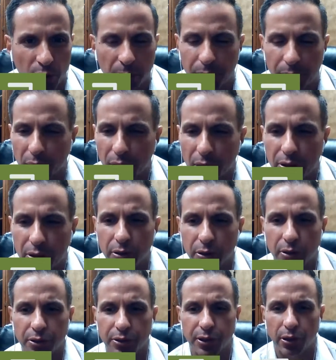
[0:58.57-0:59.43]
I'm 32
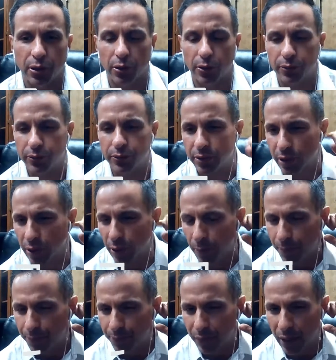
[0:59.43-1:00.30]
years old,
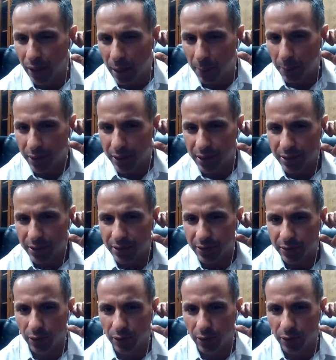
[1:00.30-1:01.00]
so I'm in this